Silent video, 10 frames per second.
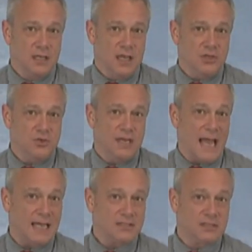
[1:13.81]
and you can
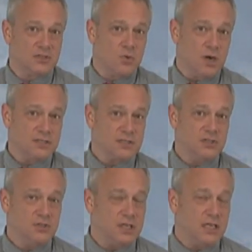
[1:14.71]
ask us
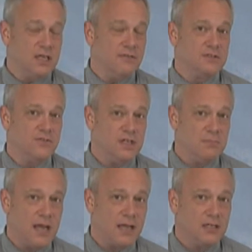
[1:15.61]
questions, you can give us
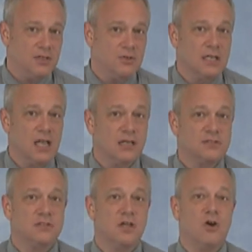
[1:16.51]
feedback, and you can let
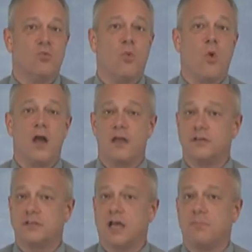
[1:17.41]
us know what
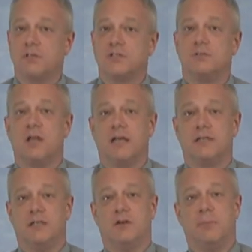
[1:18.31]
other topics you'd like
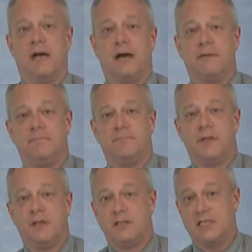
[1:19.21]
to hear about.
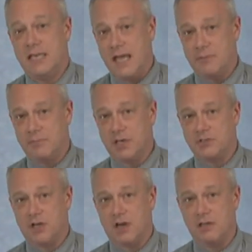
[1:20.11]
Today I'm going to
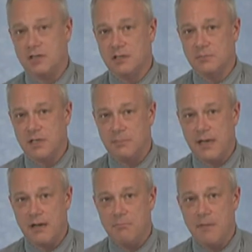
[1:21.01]
talk a little bit
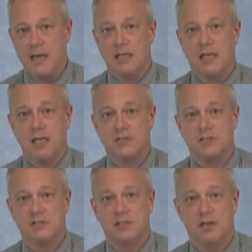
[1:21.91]
about
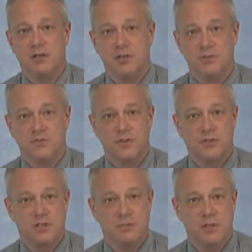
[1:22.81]
medications that are used for the
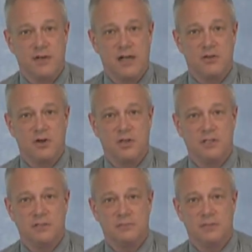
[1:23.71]
treatment of
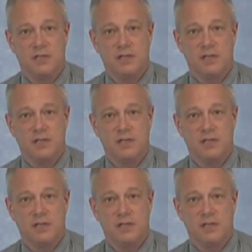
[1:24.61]
alcoholism.